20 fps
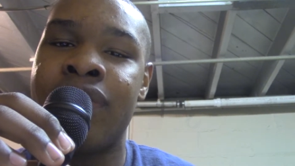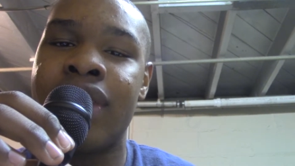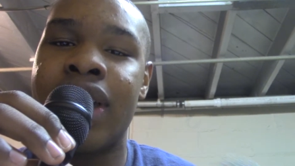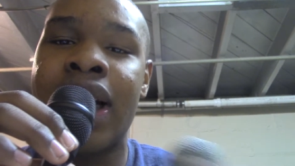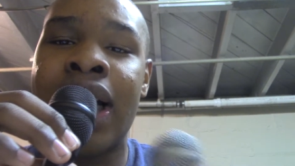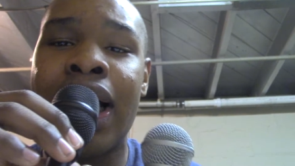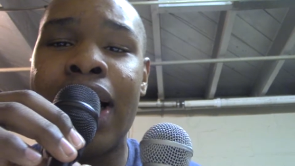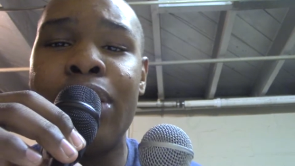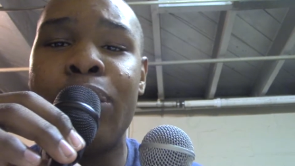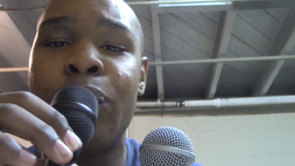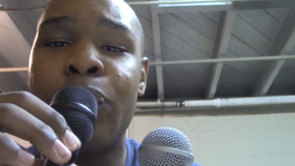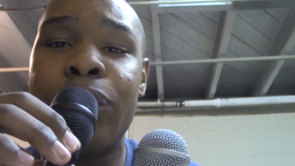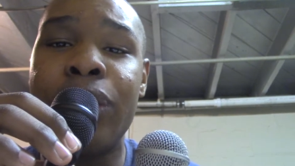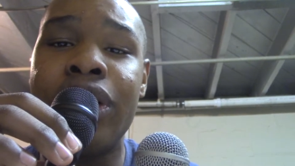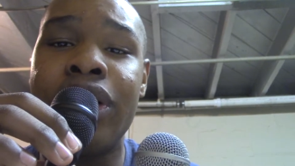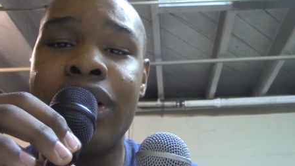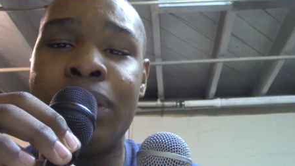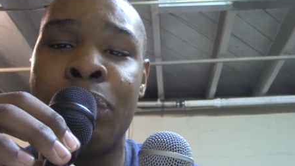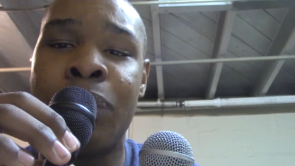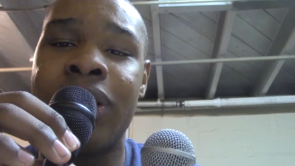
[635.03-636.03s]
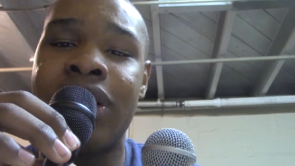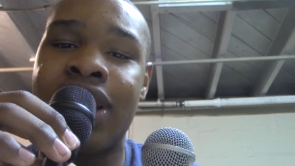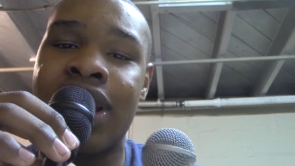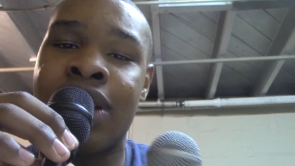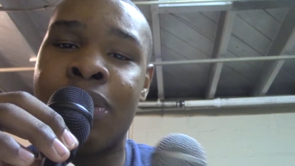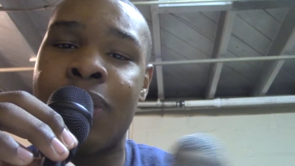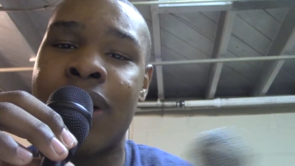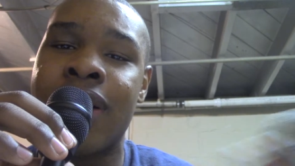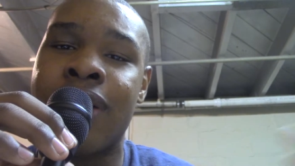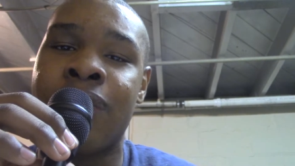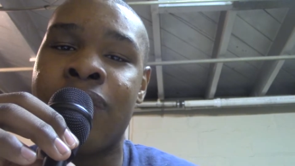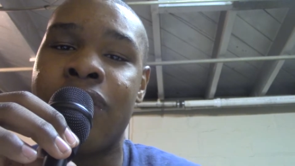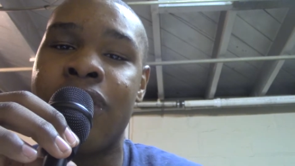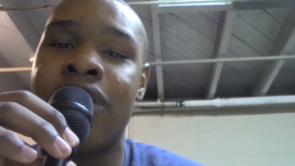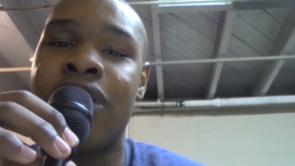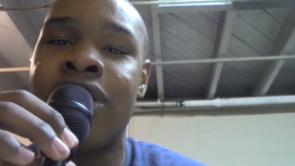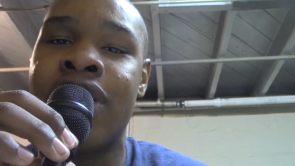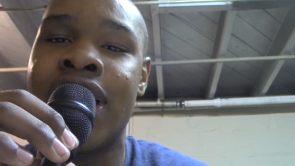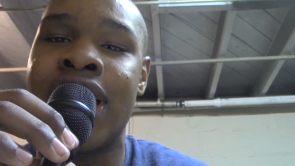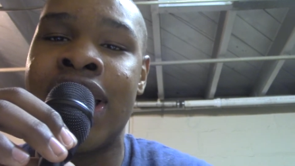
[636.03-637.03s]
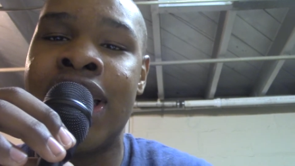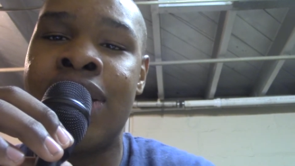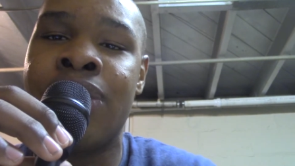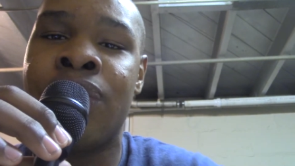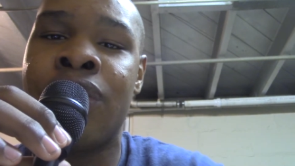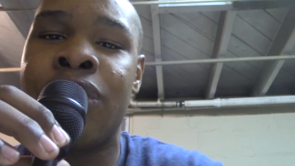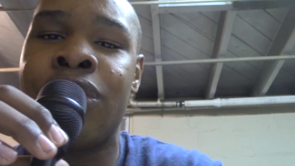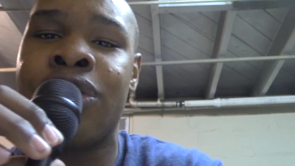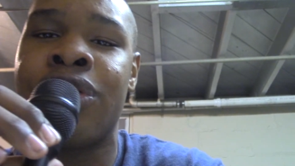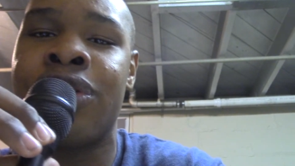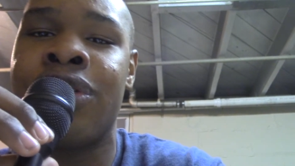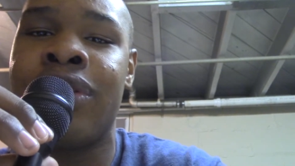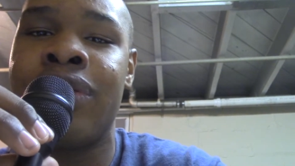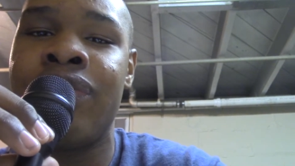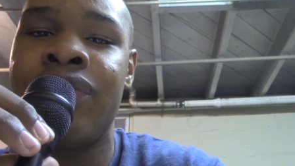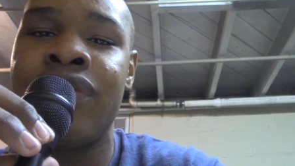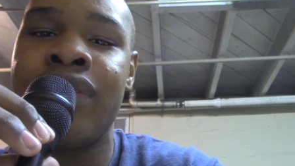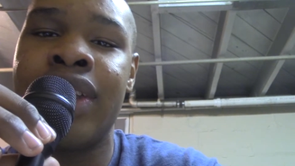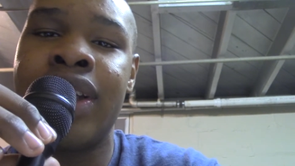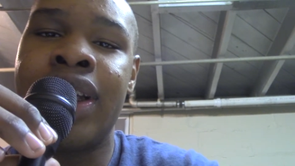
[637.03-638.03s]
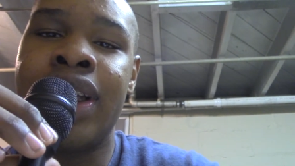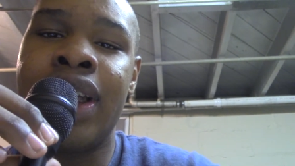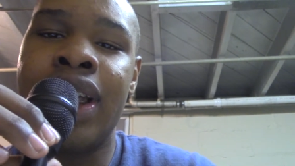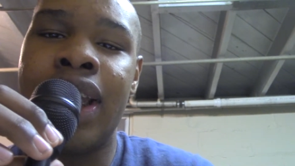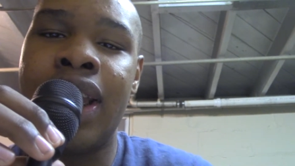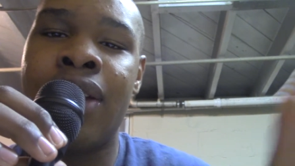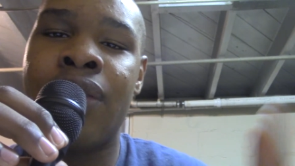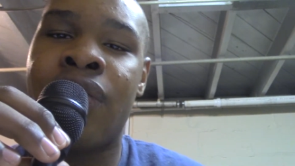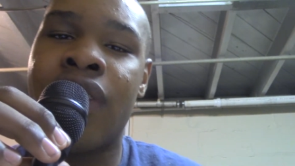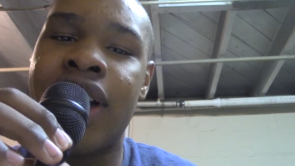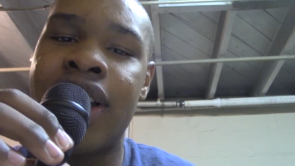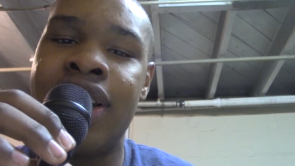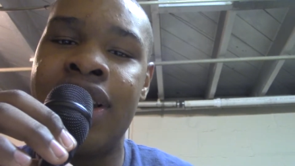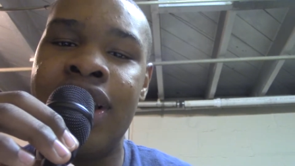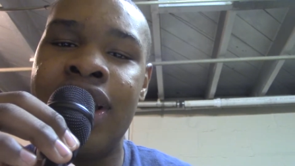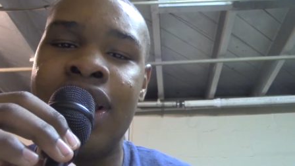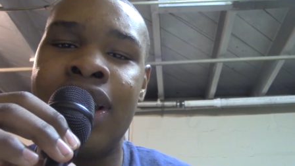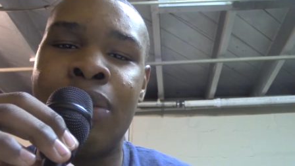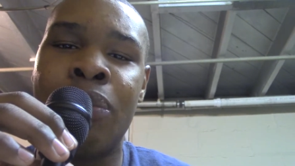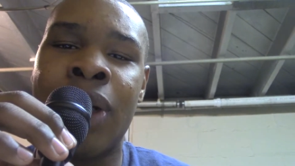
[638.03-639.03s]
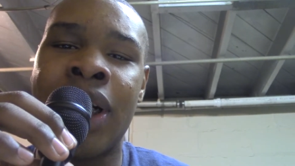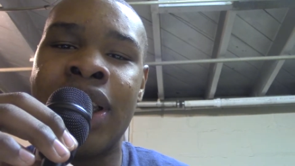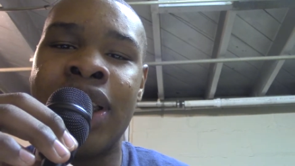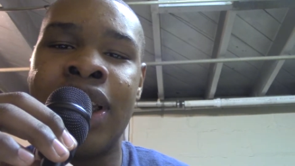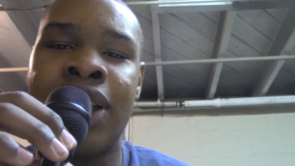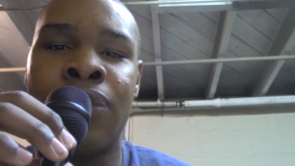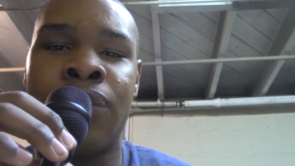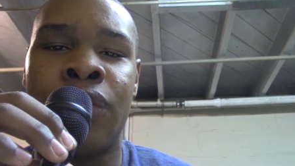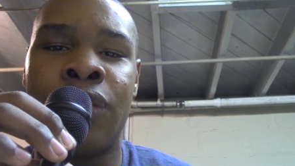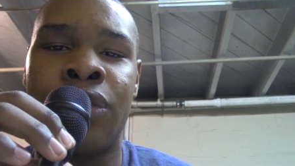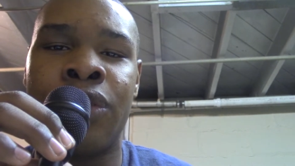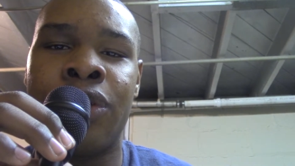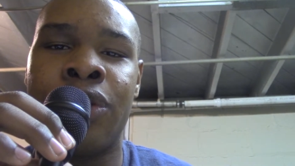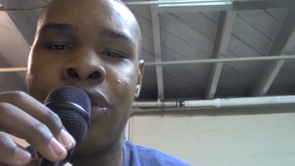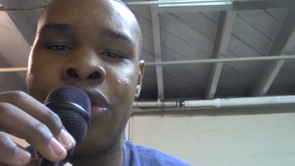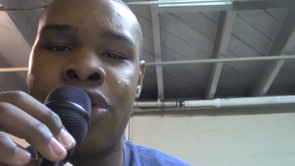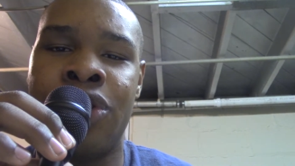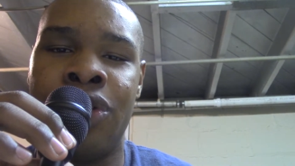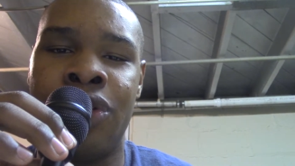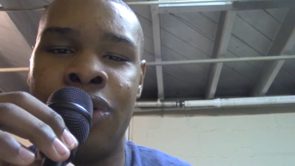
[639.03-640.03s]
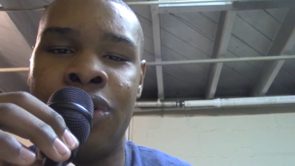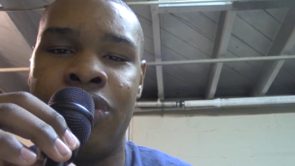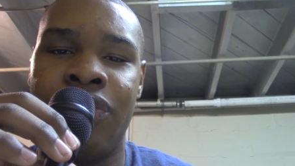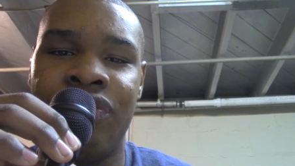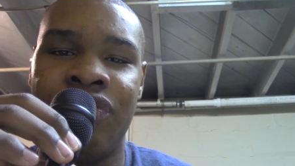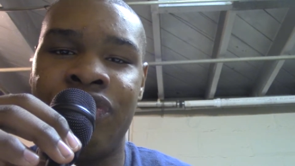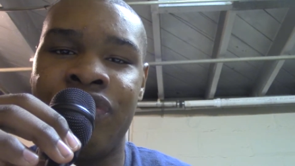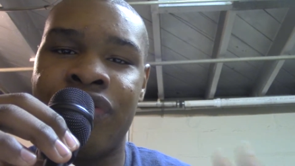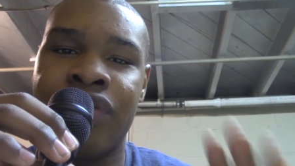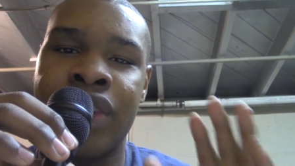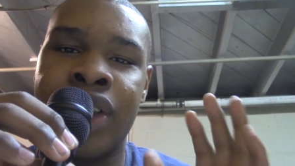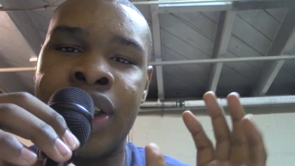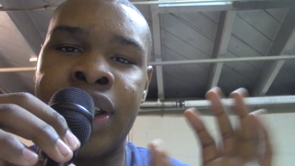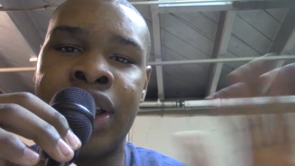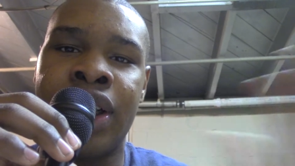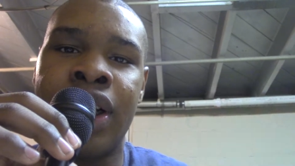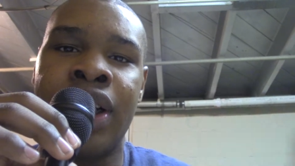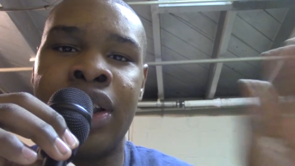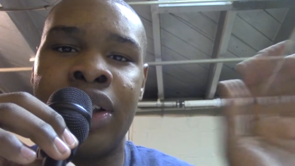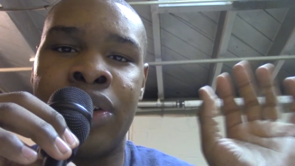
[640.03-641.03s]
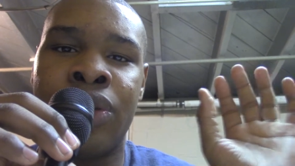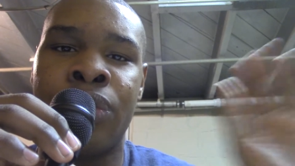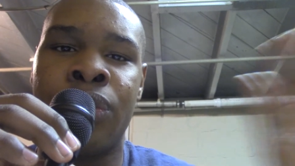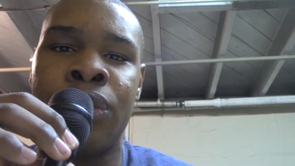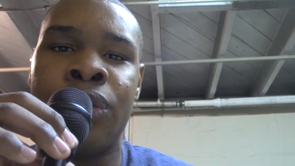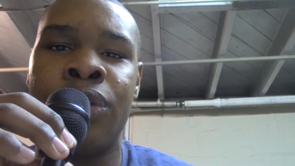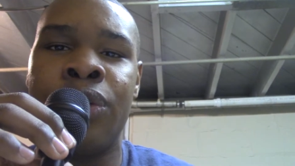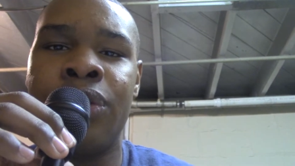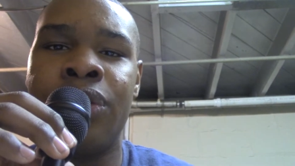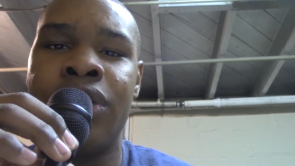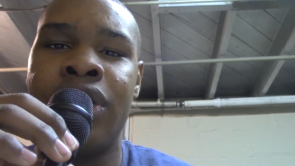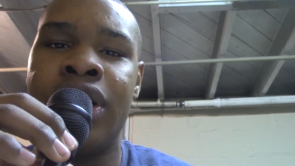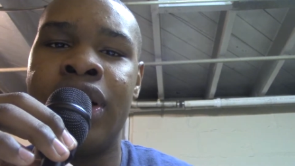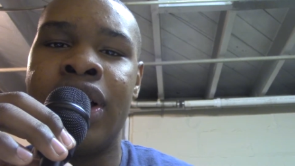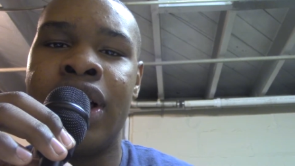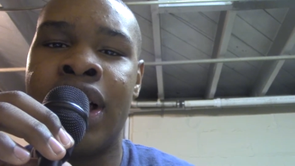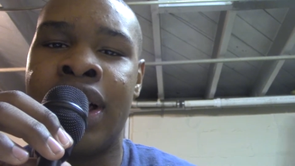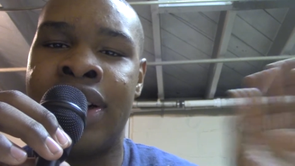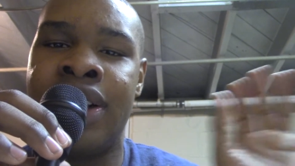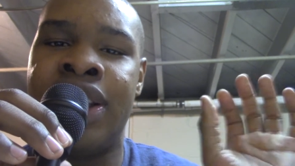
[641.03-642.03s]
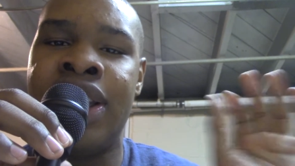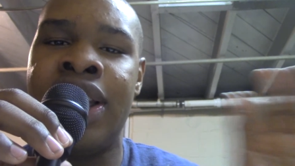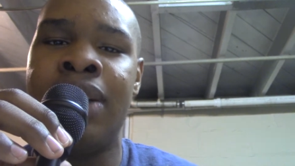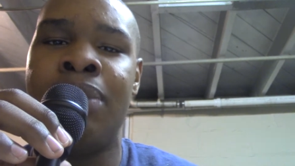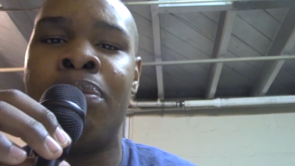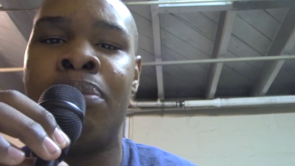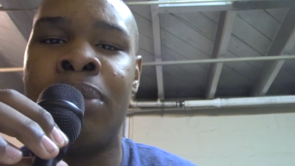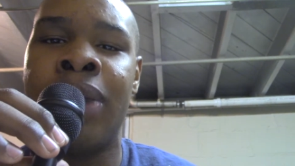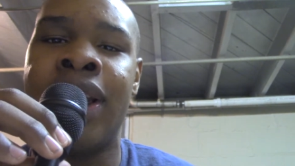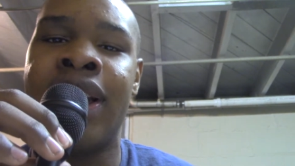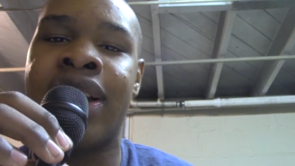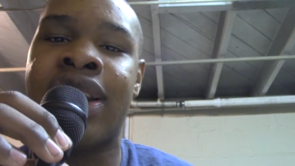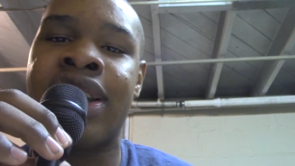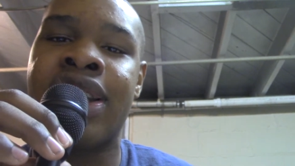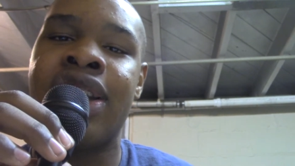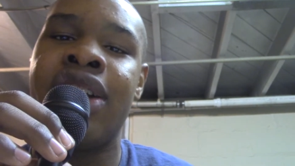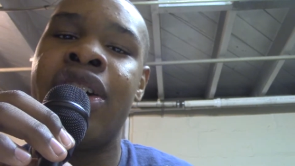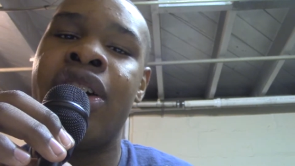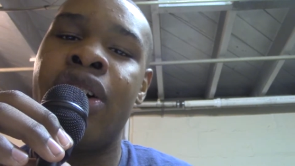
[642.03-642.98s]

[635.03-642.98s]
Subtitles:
I would put this microphone on a lead vocal if I needed my lead vocal to cut through a deep mix.